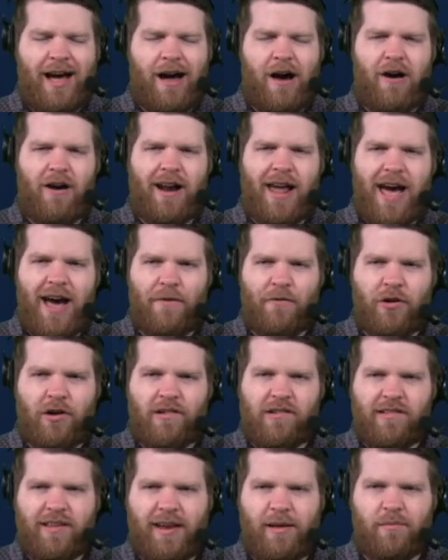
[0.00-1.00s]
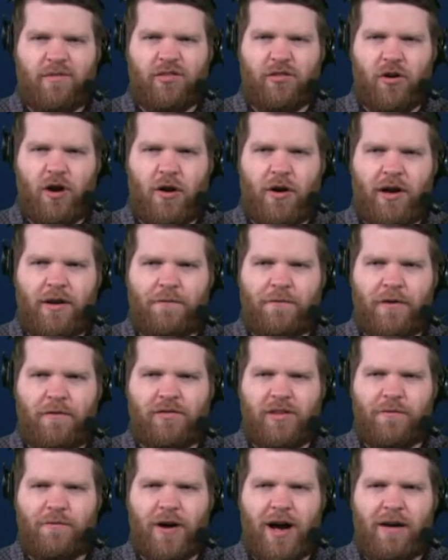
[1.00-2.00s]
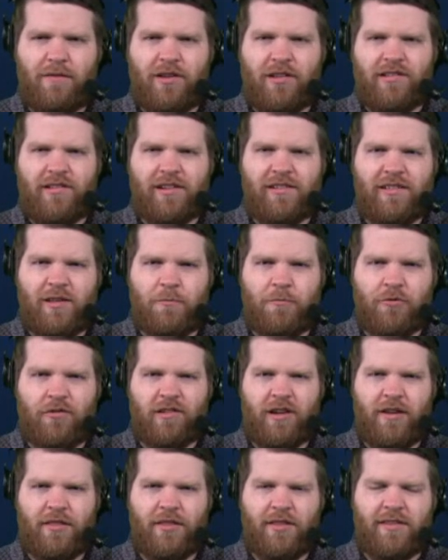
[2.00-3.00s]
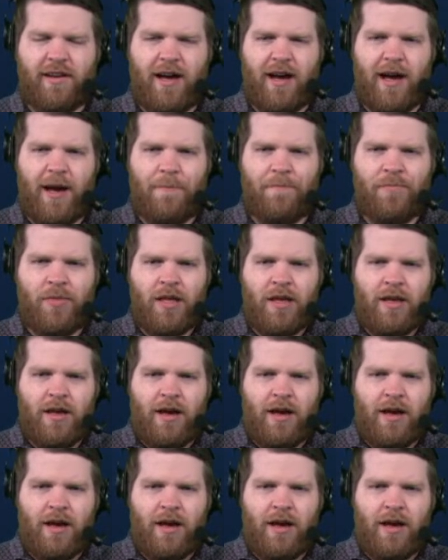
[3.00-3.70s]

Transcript: On average, teams throw it 55 to 60% of the time.